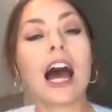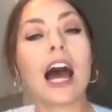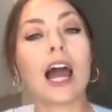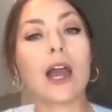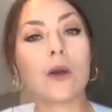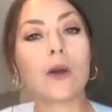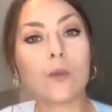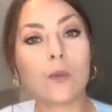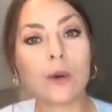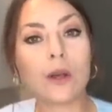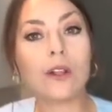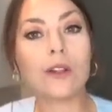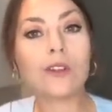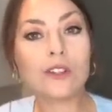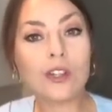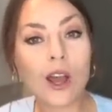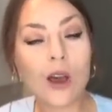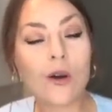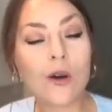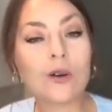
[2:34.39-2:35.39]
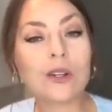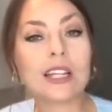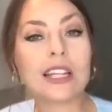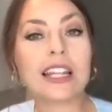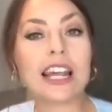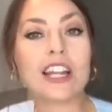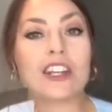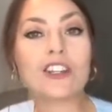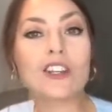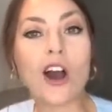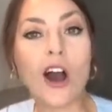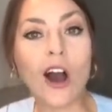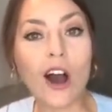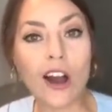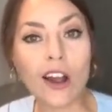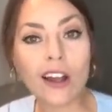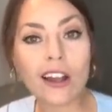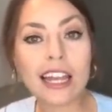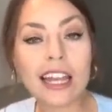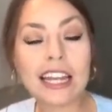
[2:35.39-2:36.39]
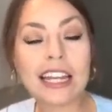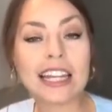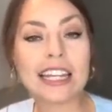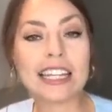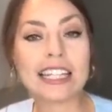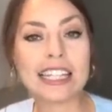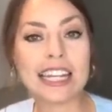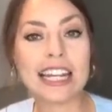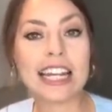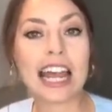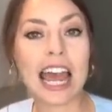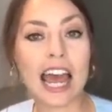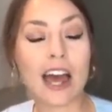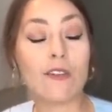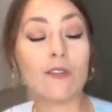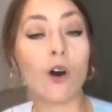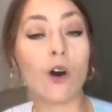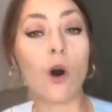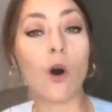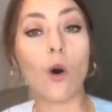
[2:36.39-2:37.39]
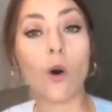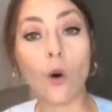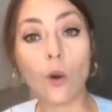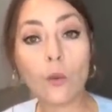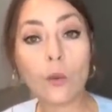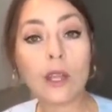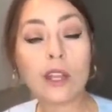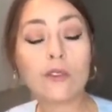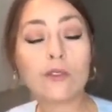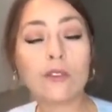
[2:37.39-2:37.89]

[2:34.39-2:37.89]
I will note that Target did have whole wheat